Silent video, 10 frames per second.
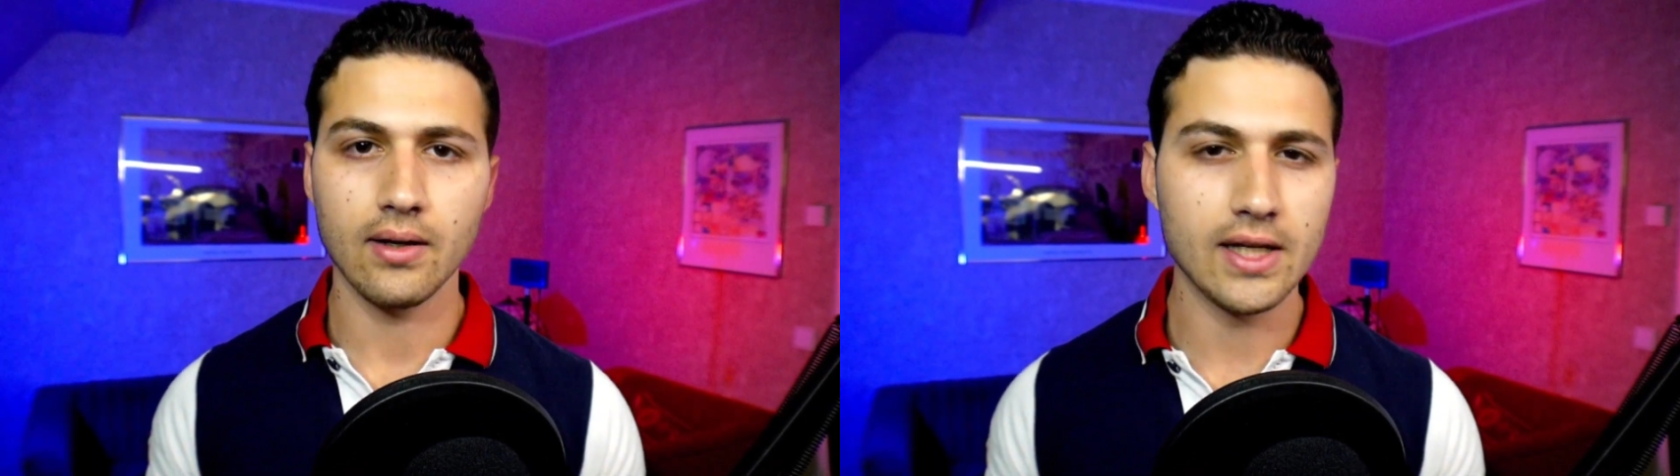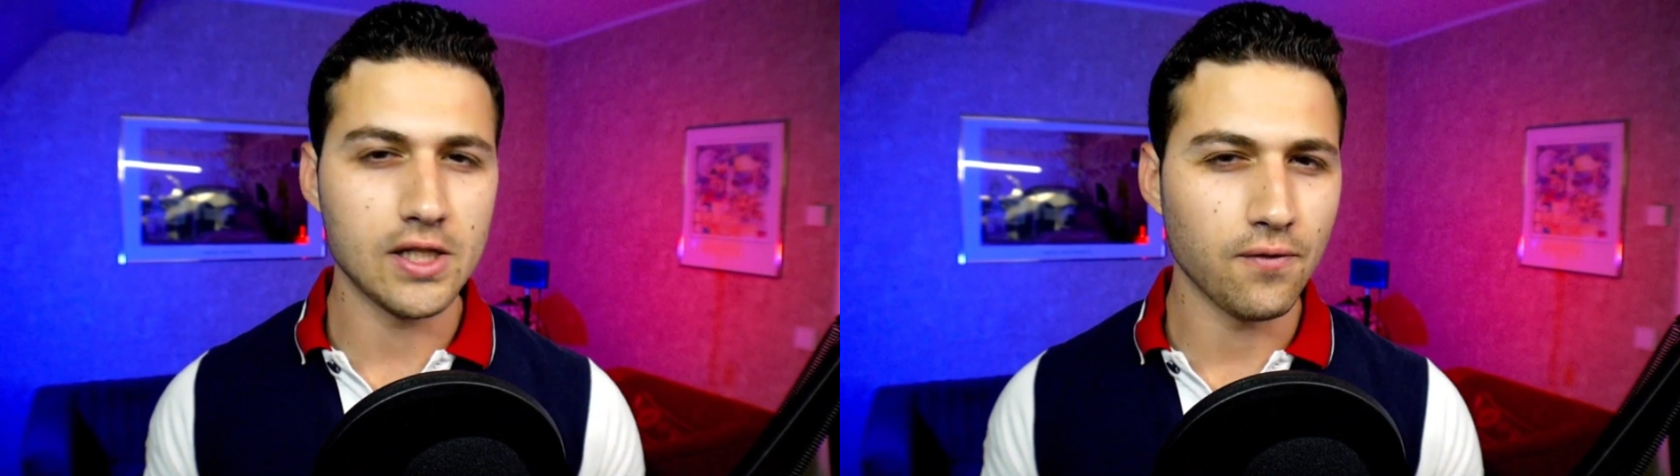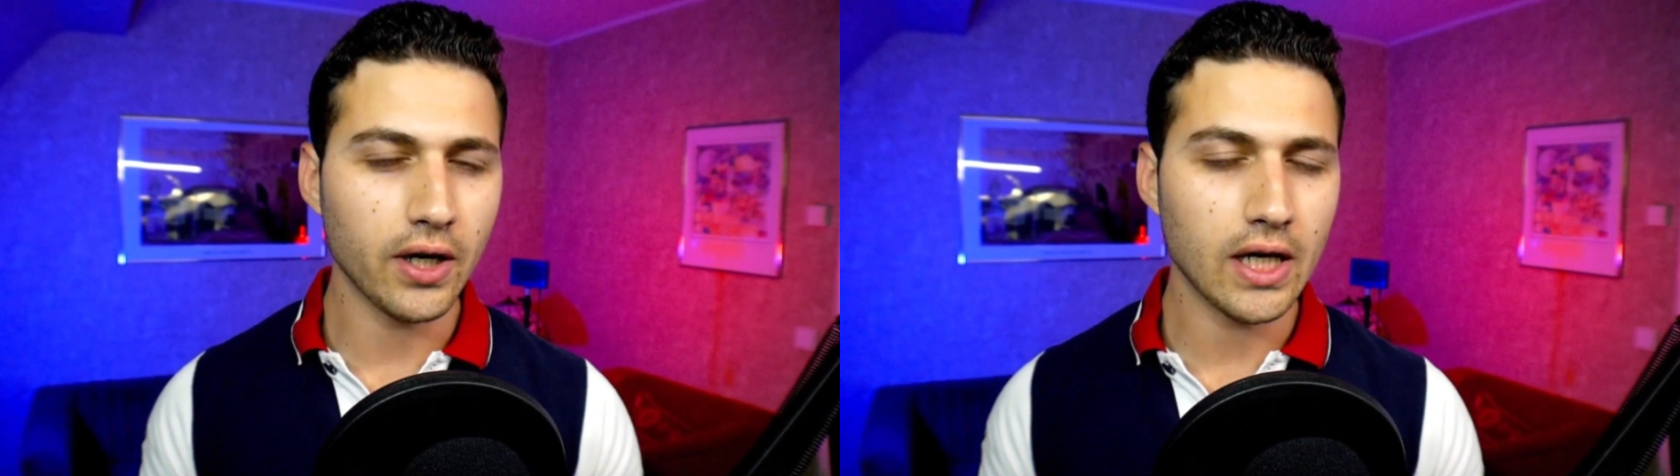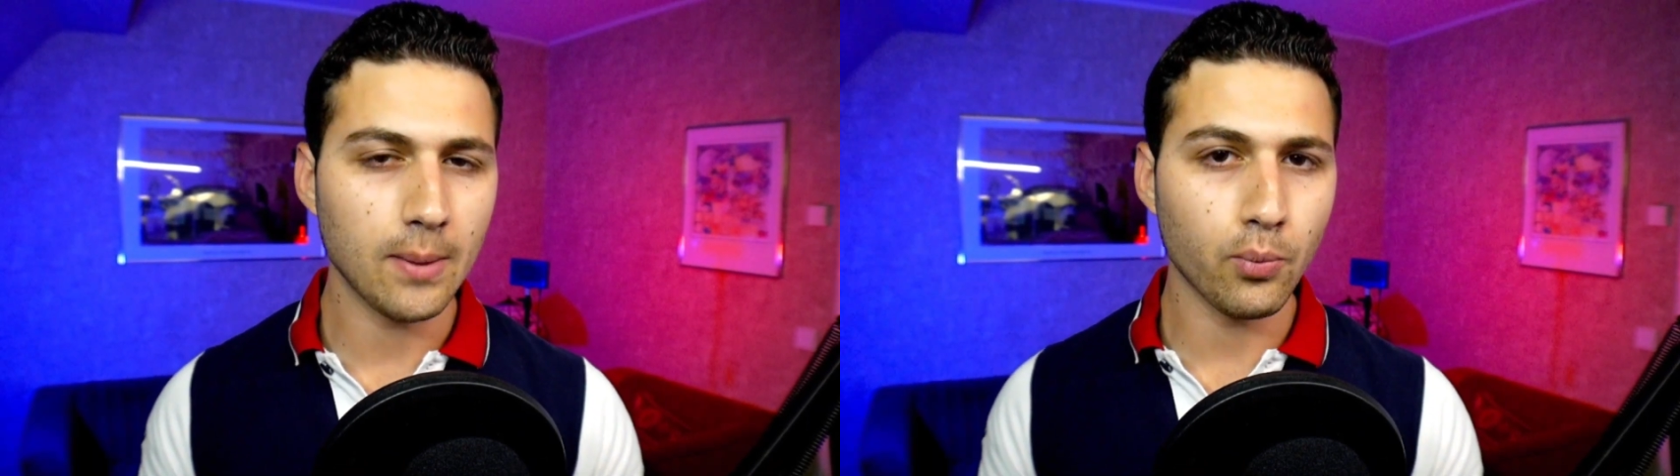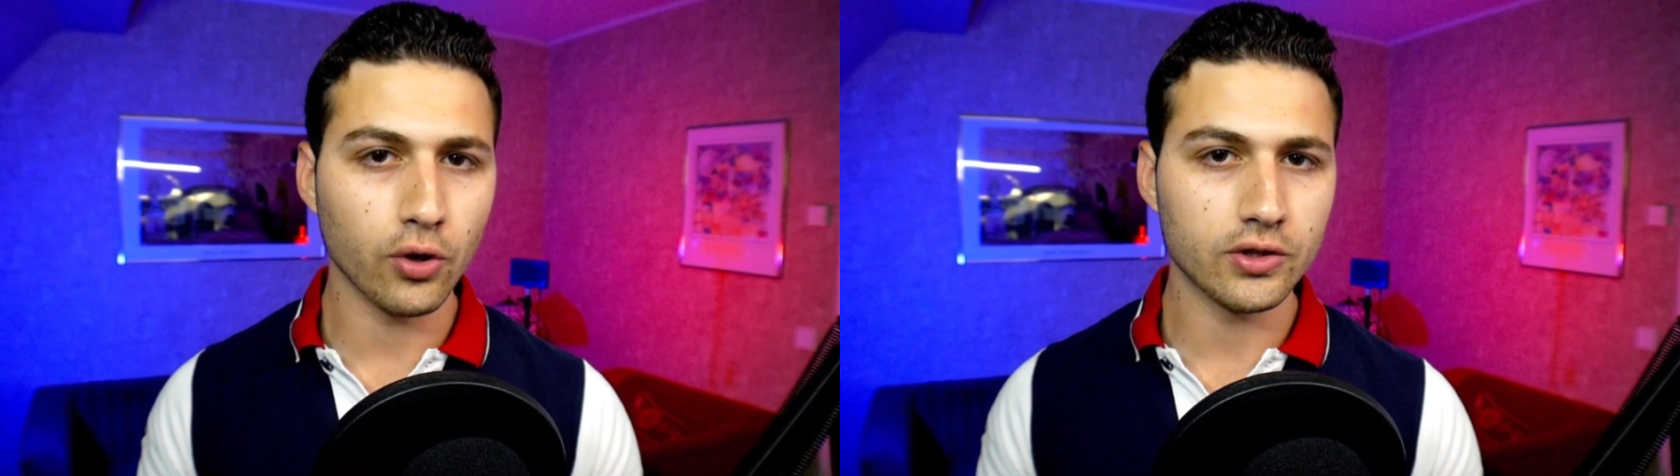it's very
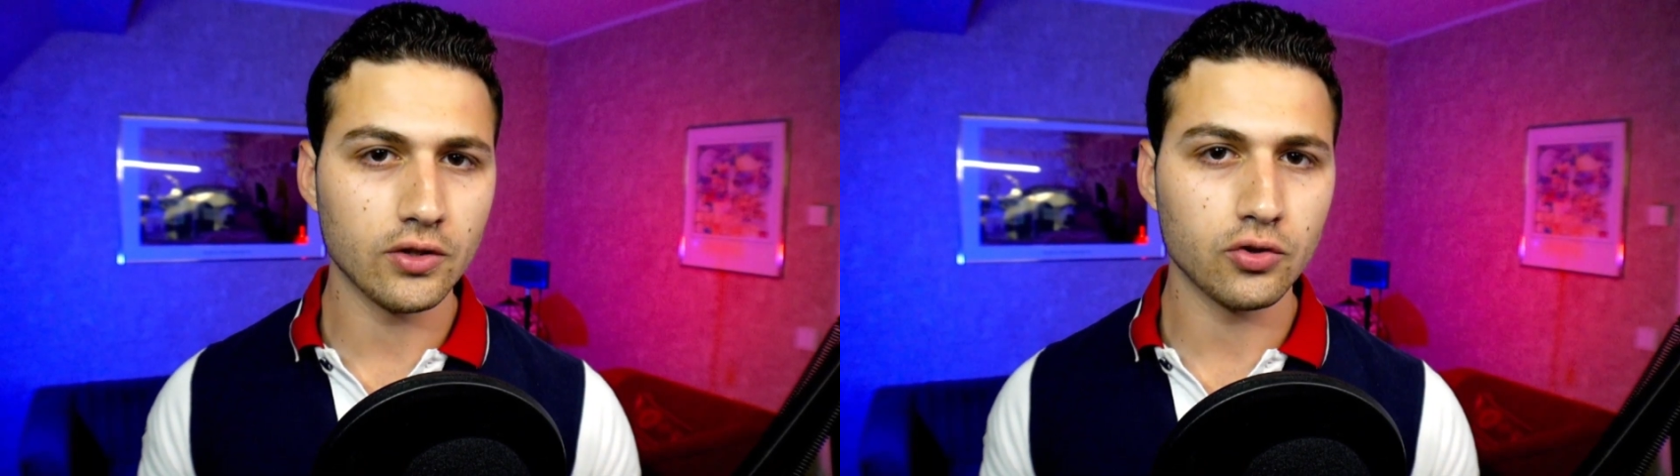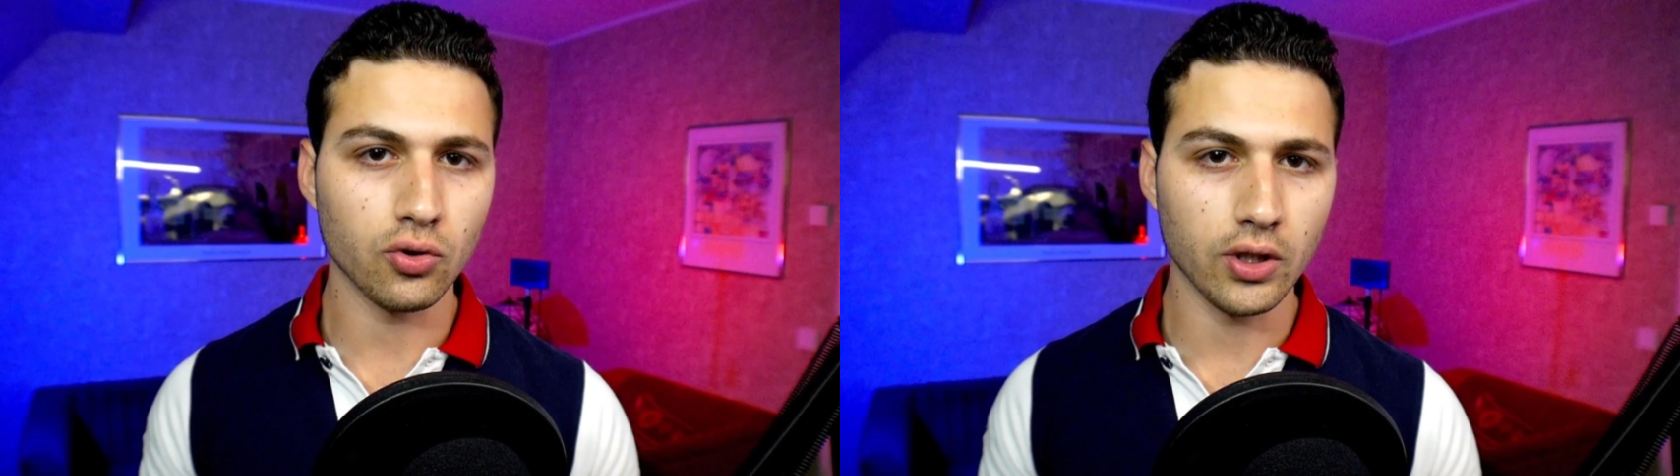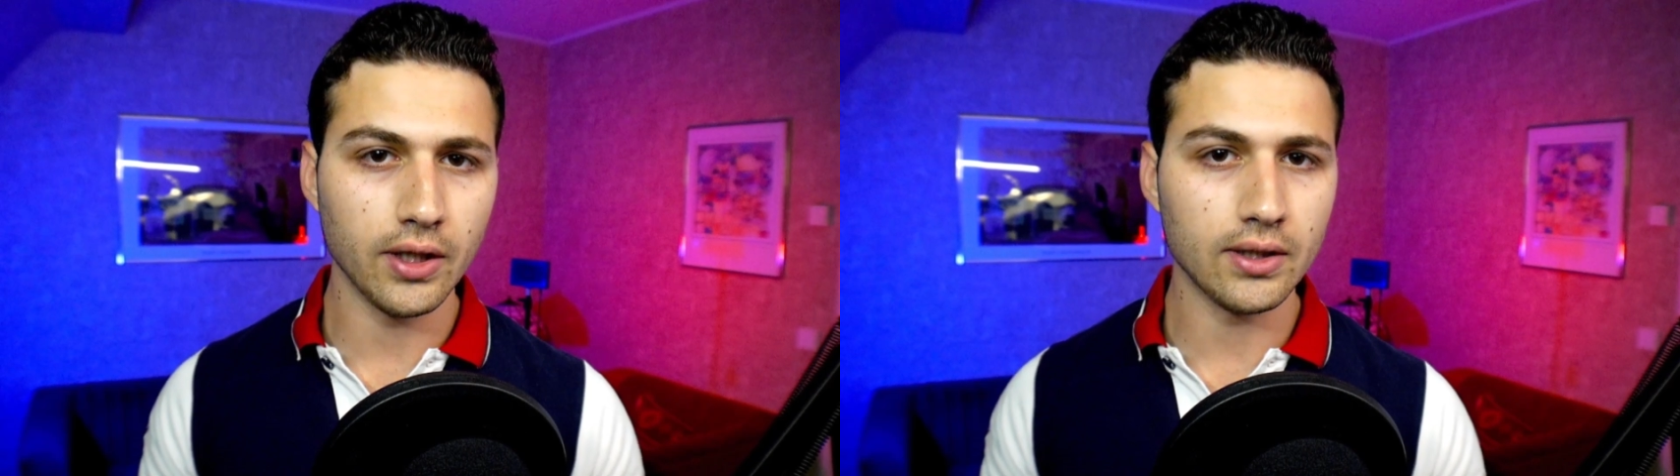important to learn